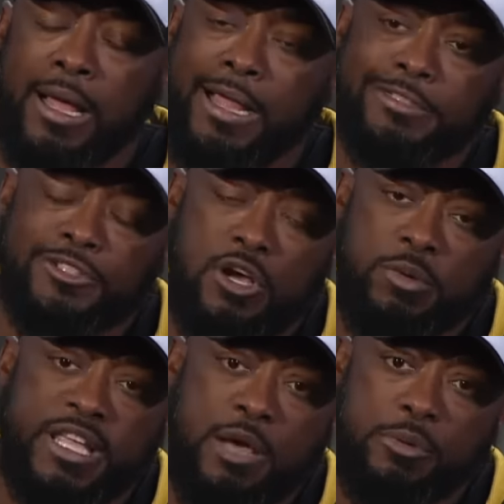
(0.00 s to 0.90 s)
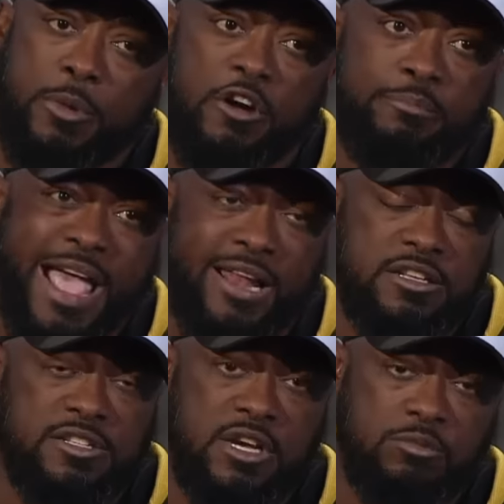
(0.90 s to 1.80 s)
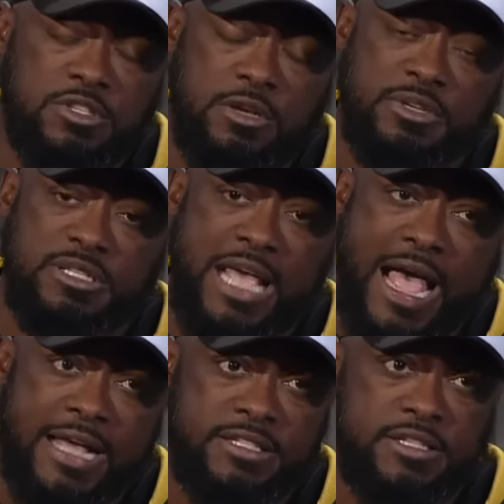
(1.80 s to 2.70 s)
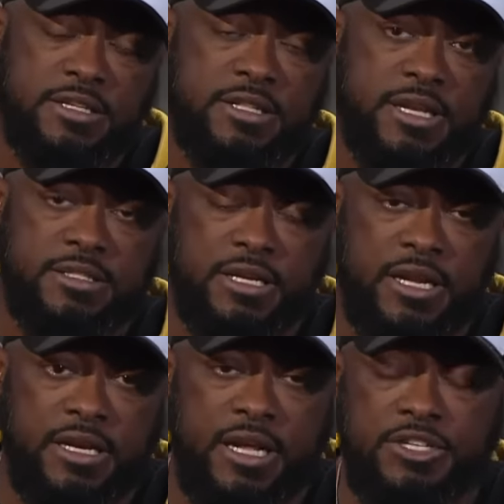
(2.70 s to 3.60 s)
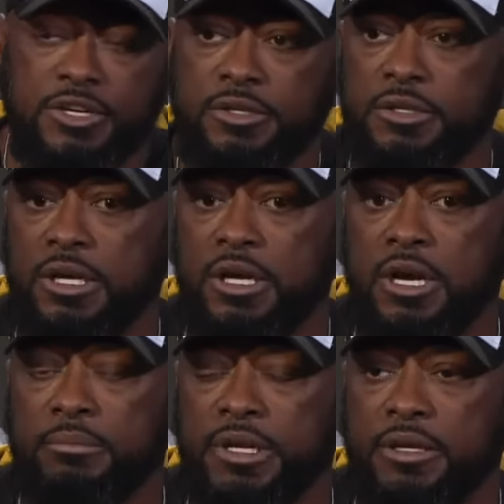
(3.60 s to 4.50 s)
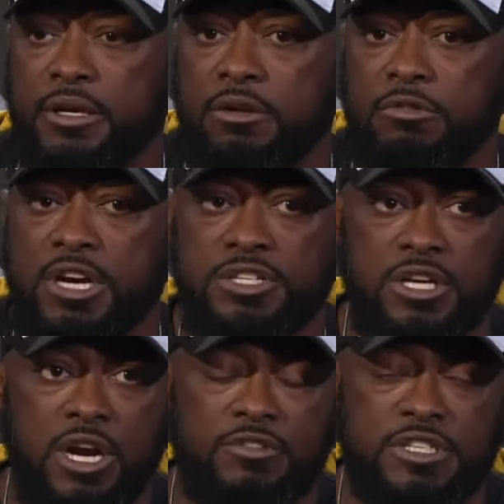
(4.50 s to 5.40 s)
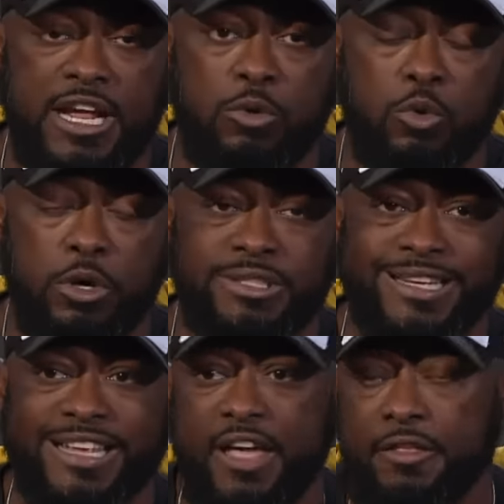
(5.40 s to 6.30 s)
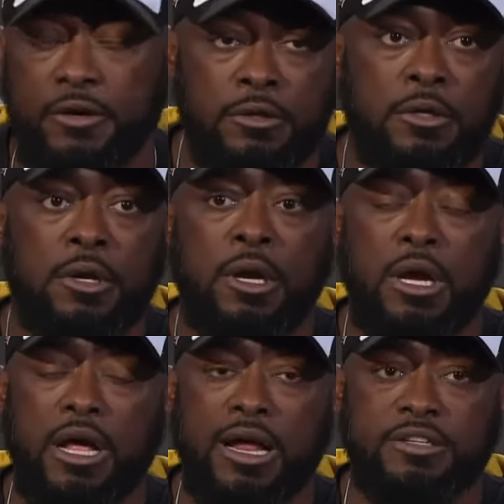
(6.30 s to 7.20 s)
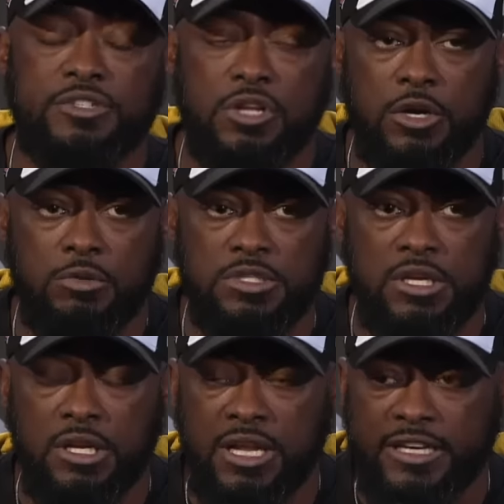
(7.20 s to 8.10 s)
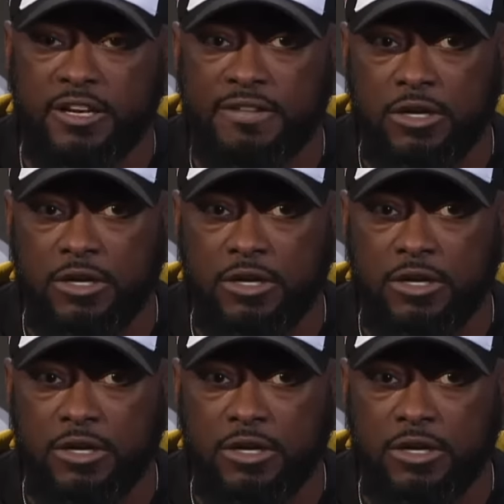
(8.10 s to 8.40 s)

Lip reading: I just thought we kept them off balance some with some disguises and things of that nature, and rush and coverage kind of worked together. I just thought it was a collective.